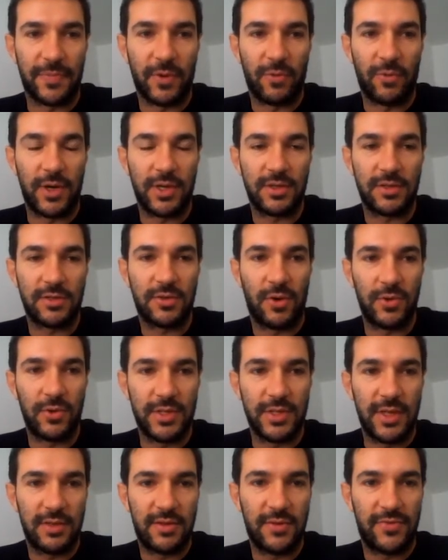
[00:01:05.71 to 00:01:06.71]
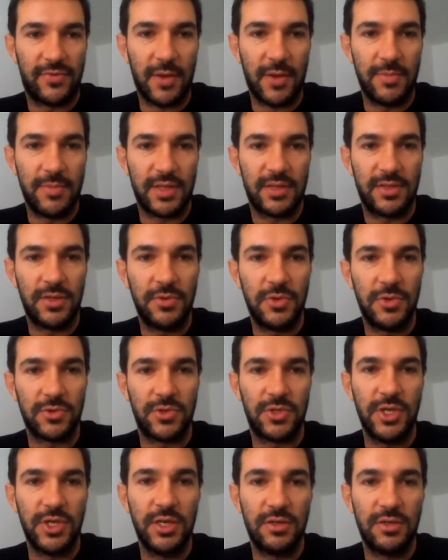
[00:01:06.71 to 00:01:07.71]
what is called identifying materials
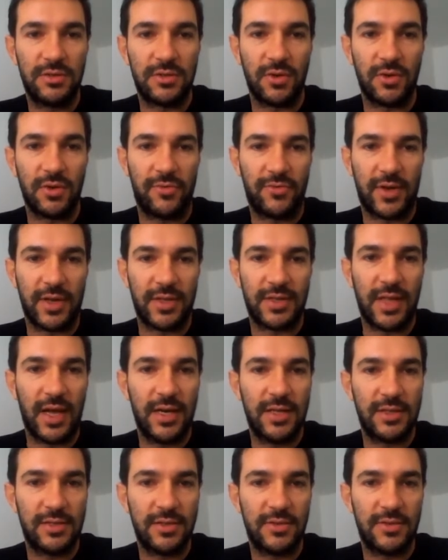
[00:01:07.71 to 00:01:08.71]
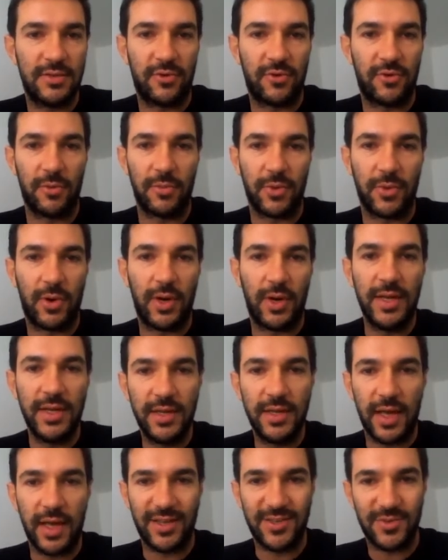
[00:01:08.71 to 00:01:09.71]
genes of catalysis from
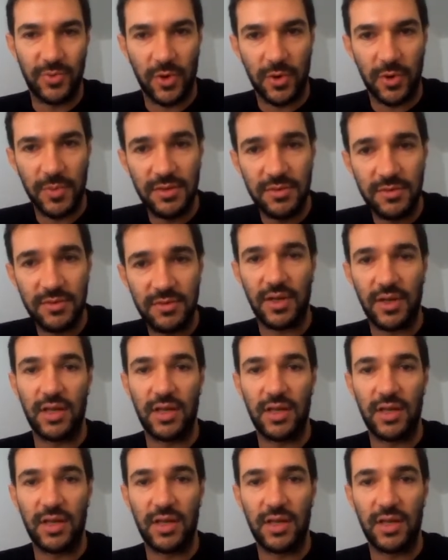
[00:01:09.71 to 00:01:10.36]
clean experiments.